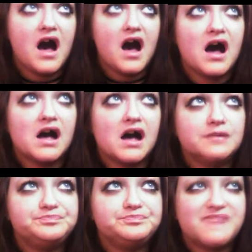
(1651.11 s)

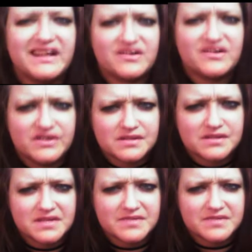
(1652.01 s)
And I don't use them
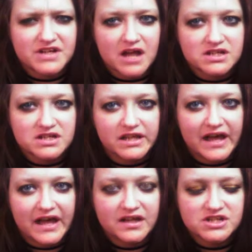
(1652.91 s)
as much, actually.
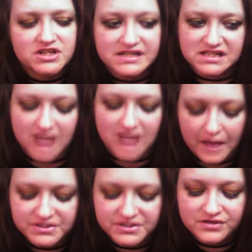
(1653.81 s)
I actually
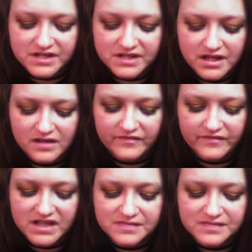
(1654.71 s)
stopped using
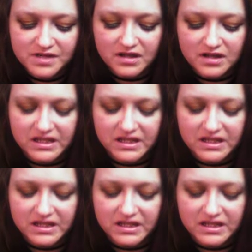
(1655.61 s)
Facebook.